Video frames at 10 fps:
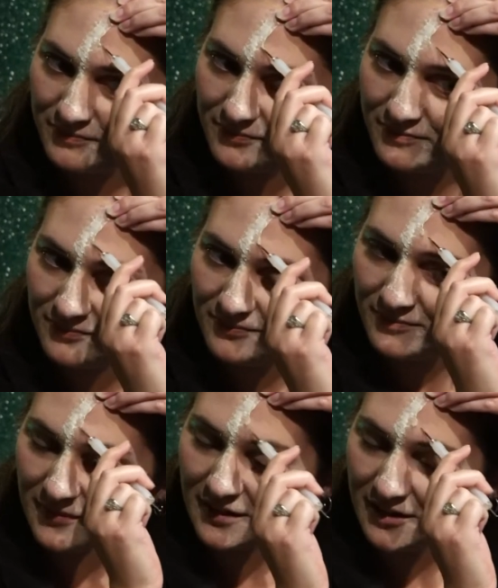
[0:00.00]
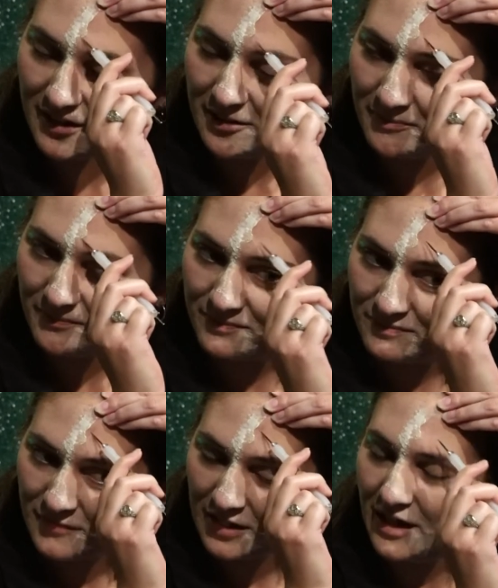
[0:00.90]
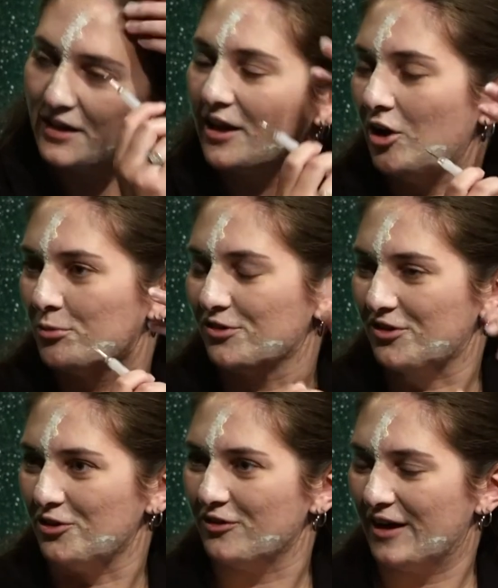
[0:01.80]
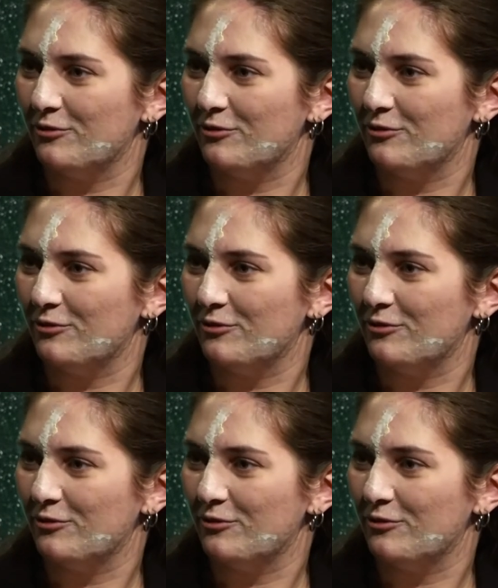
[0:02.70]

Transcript: Yeah. Um, a lot like Elmer's glue, right?